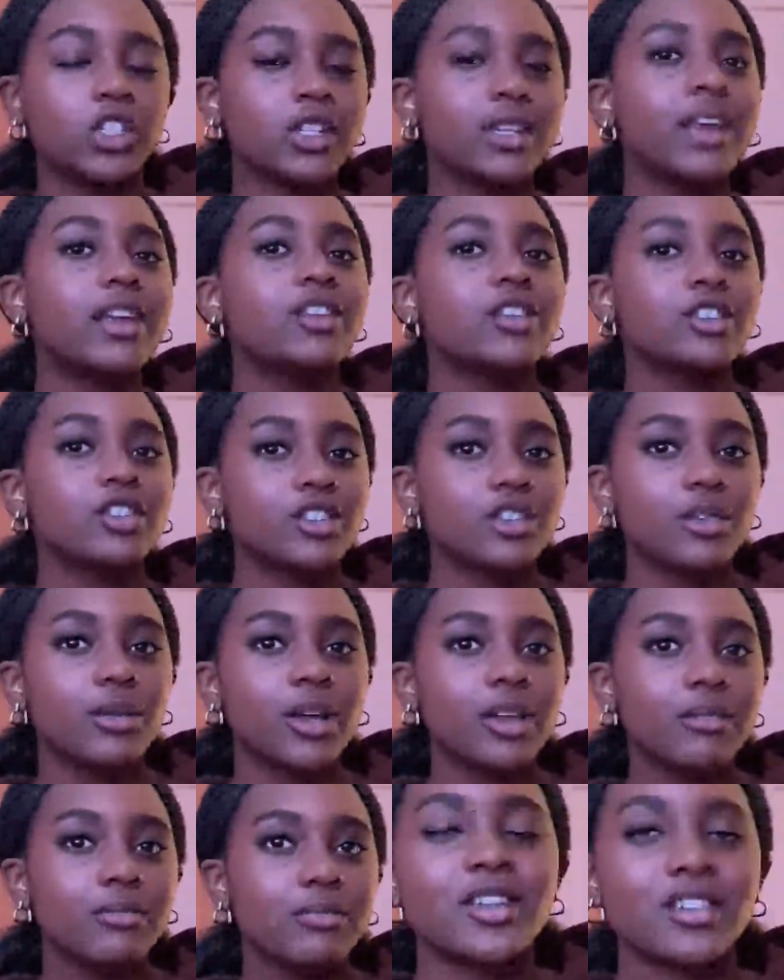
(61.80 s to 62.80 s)
you get used to
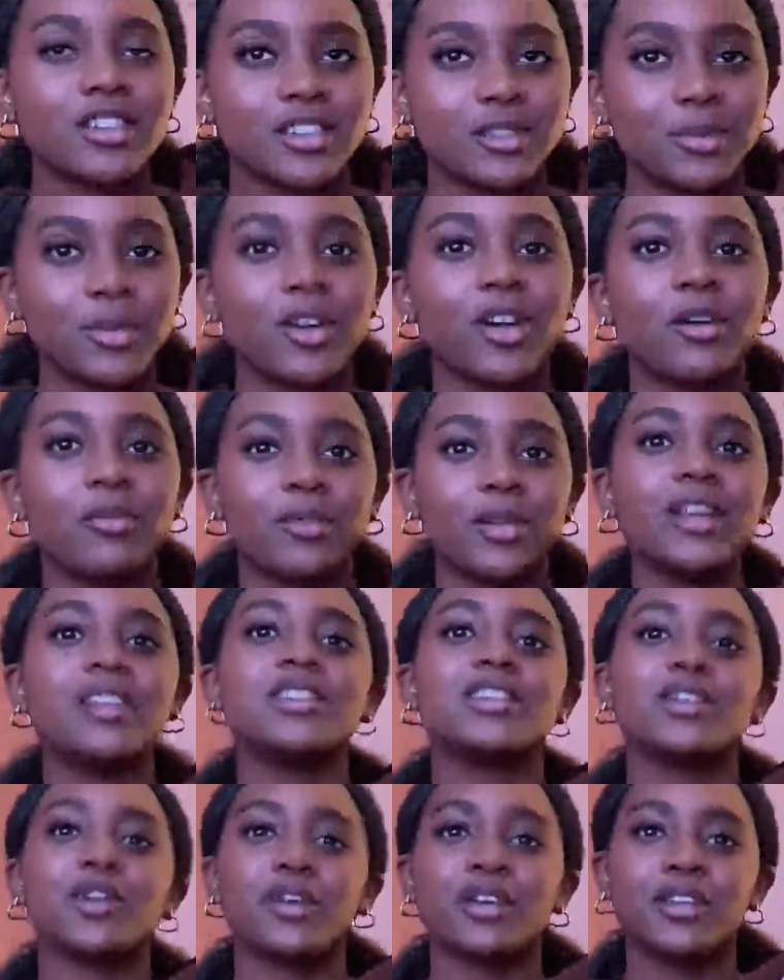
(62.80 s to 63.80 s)
it, it does become less
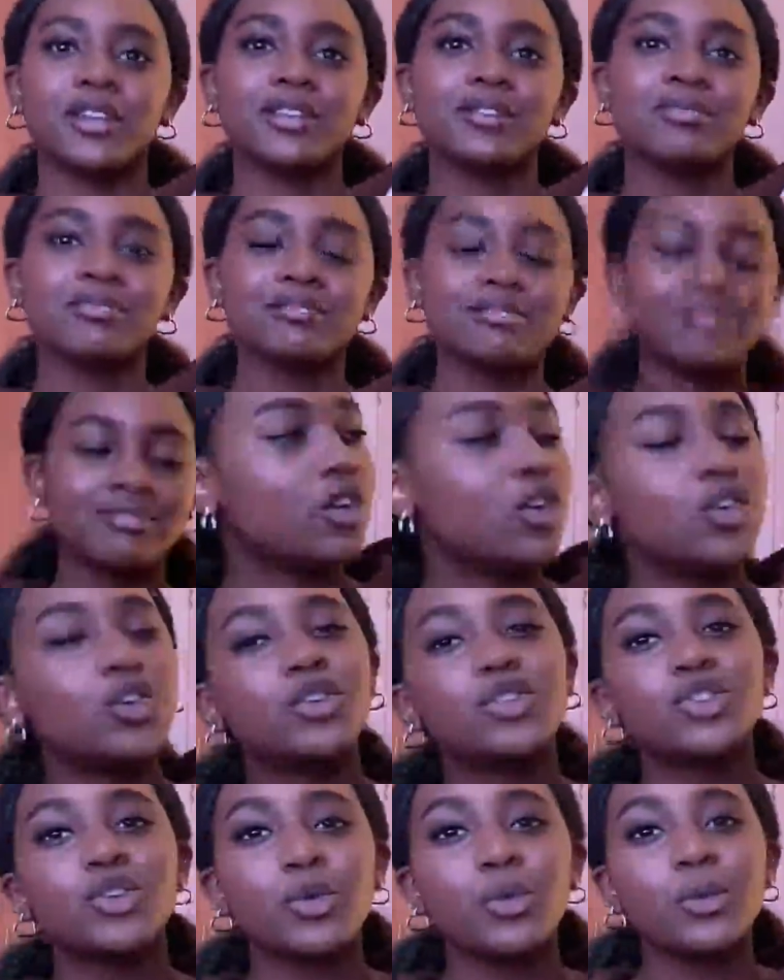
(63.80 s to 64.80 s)
annoying.
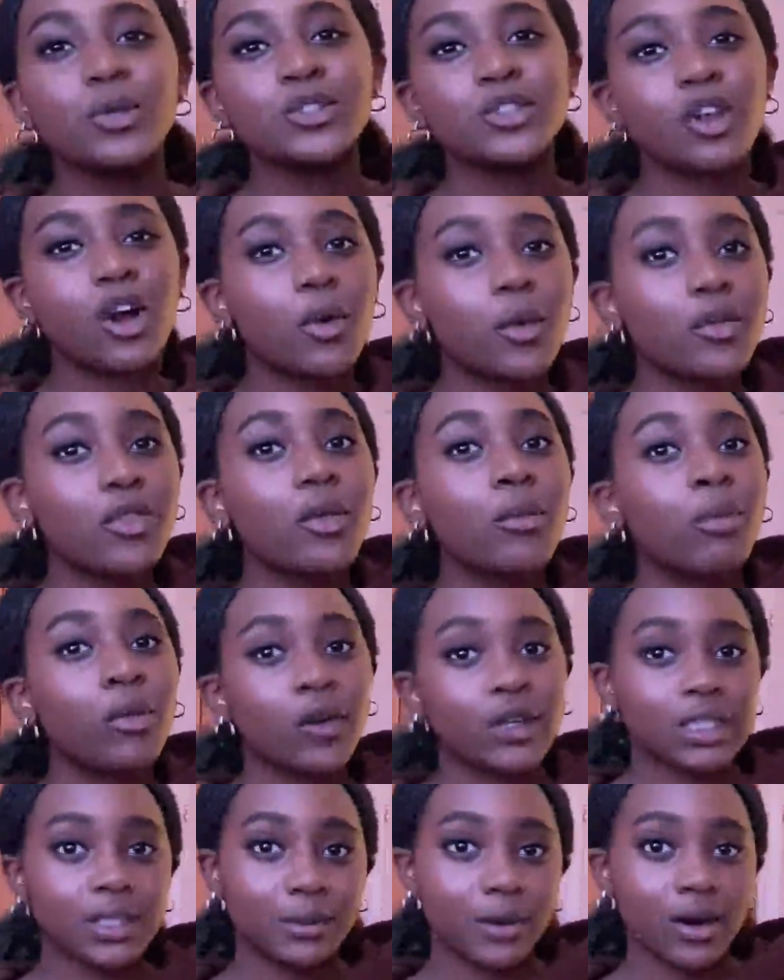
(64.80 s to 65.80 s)
So we'll start with the
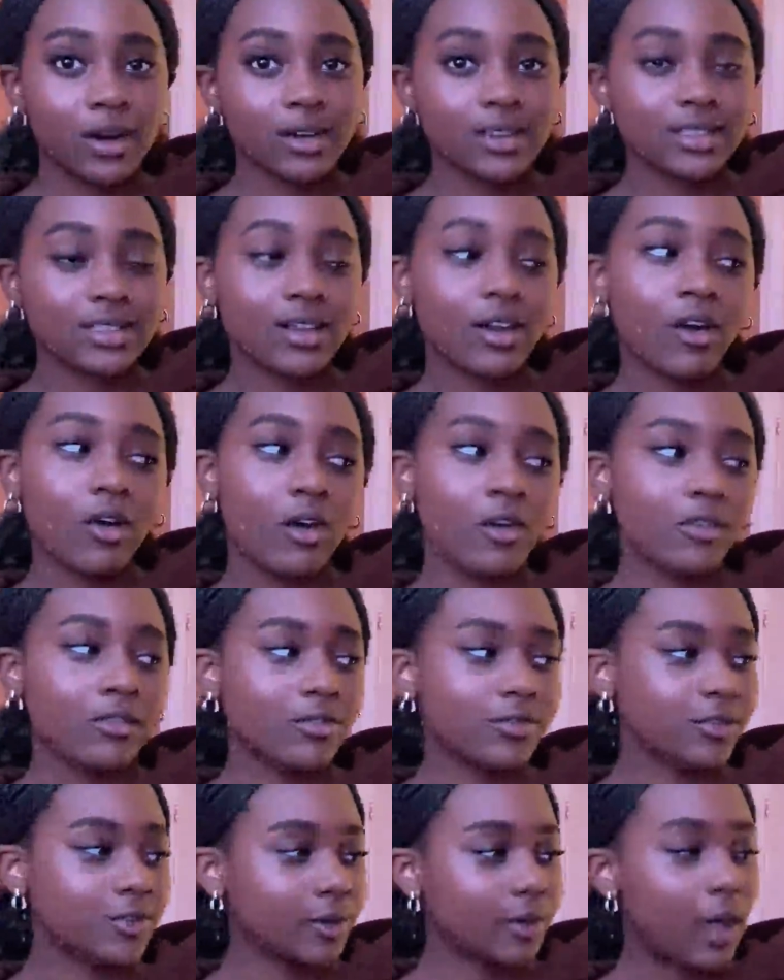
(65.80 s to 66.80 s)
body parts
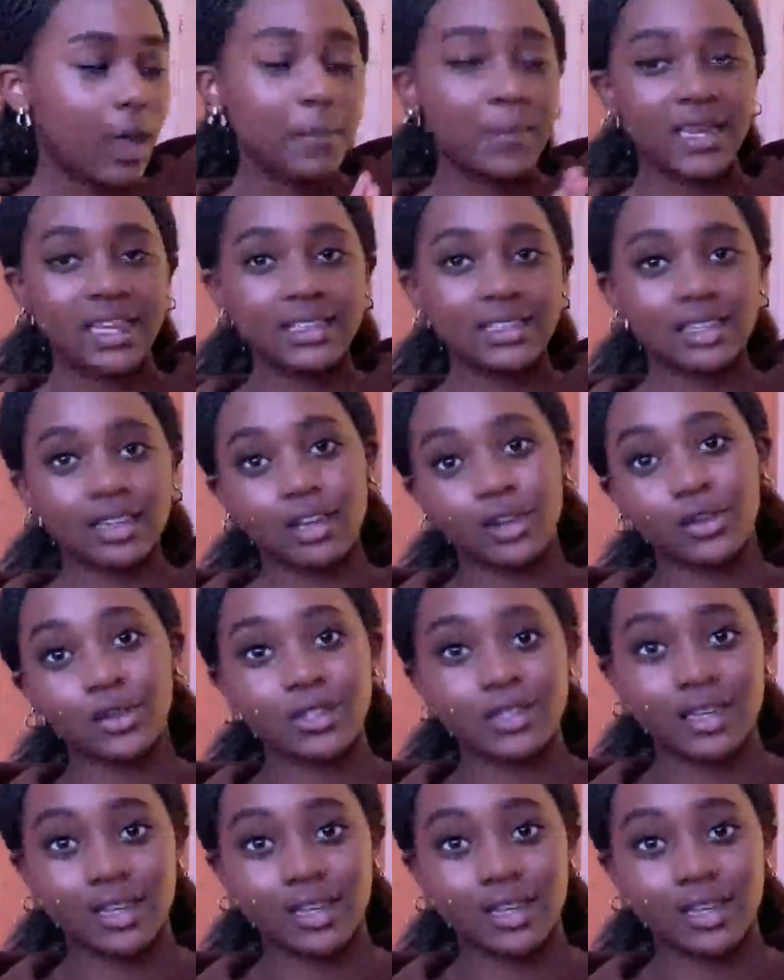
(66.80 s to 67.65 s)
of a basic acoustic